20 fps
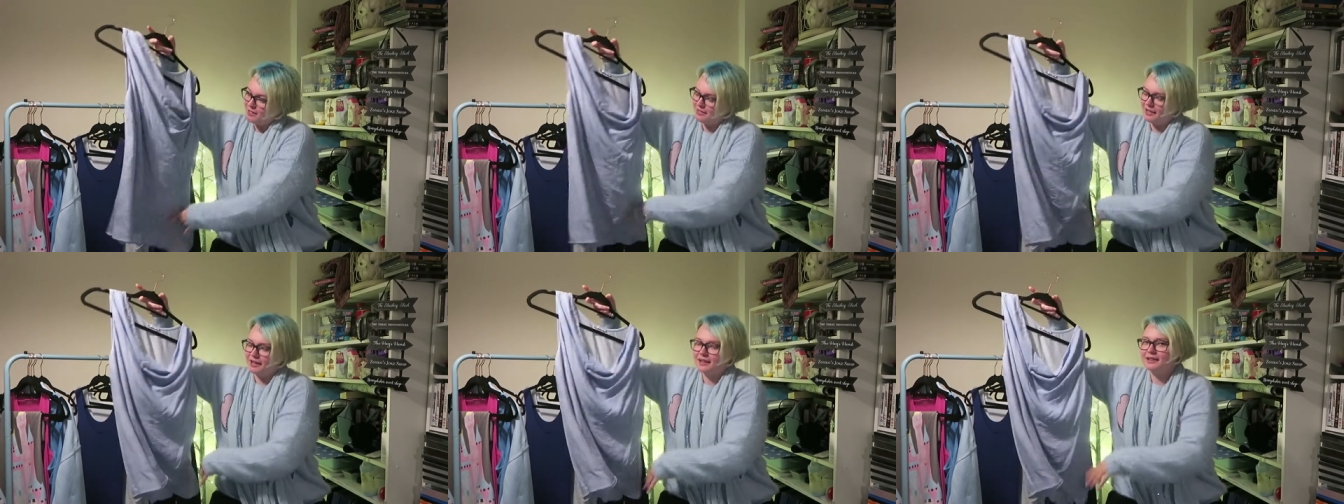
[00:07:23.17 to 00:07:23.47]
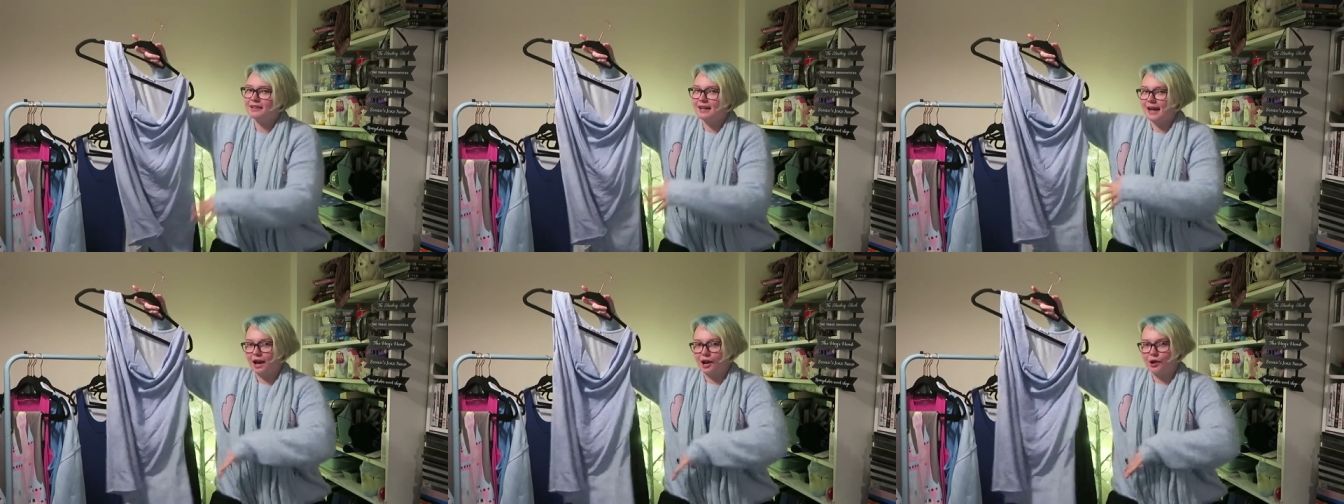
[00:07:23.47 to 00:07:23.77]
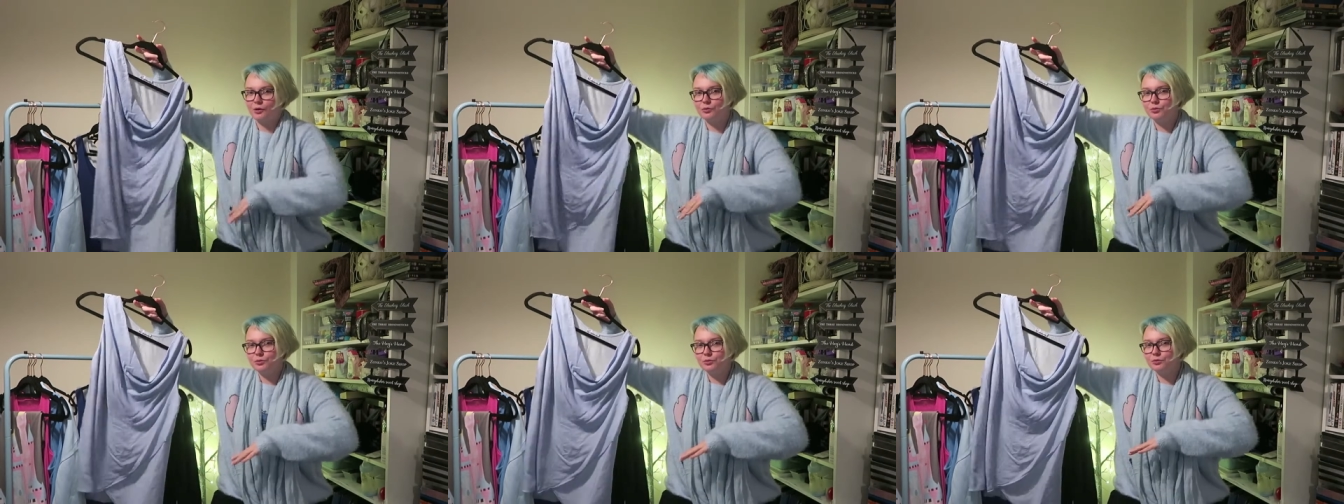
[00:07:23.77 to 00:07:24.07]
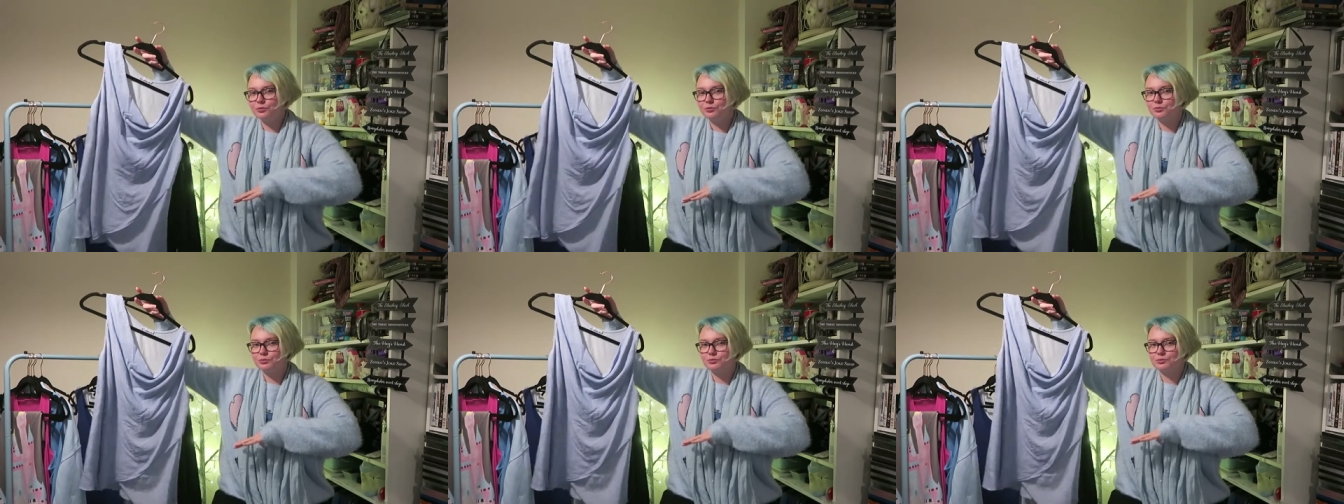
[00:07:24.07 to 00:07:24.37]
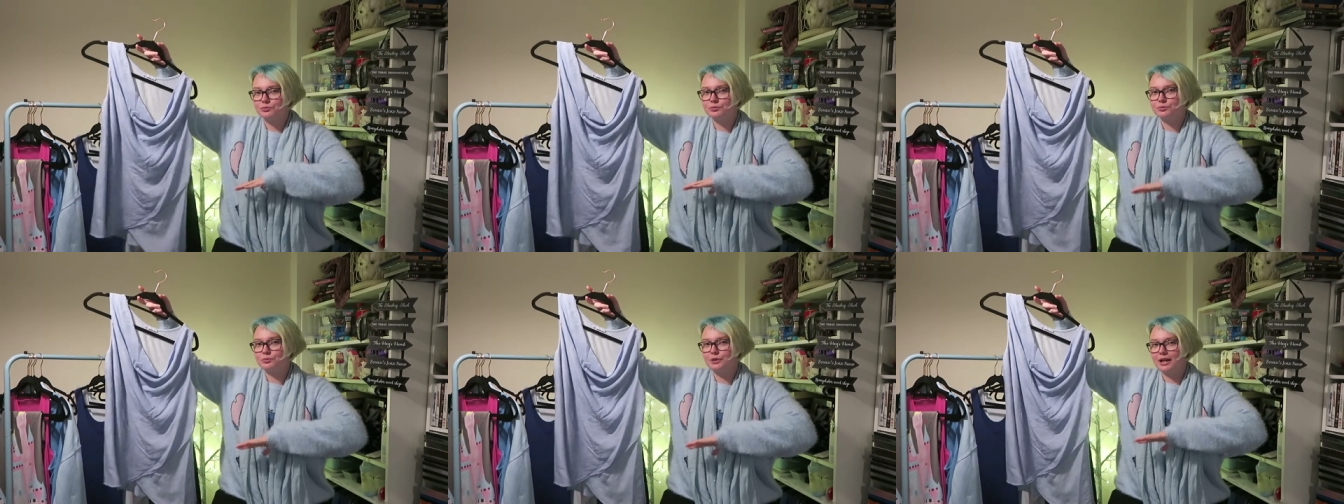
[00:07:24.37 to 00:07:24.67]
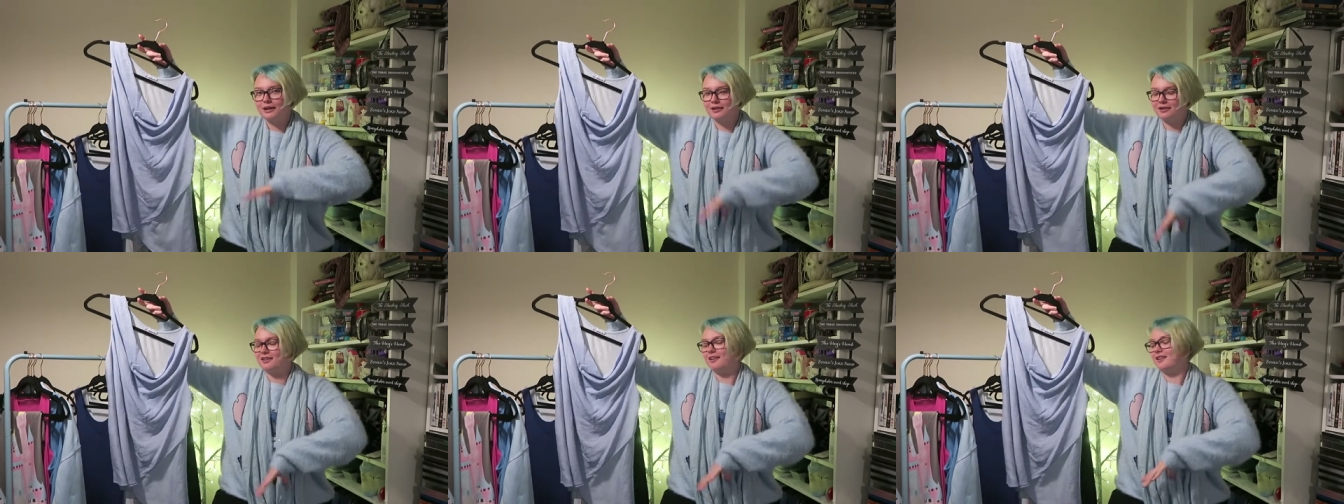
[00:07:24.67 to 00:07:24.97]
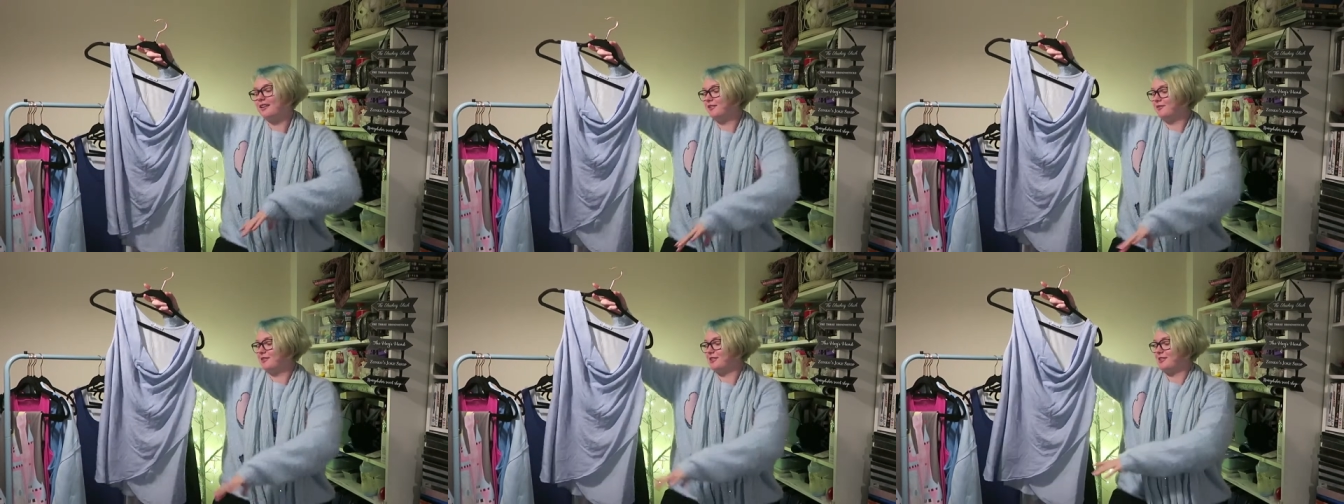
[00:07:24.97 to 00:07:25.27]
like cowl neckline,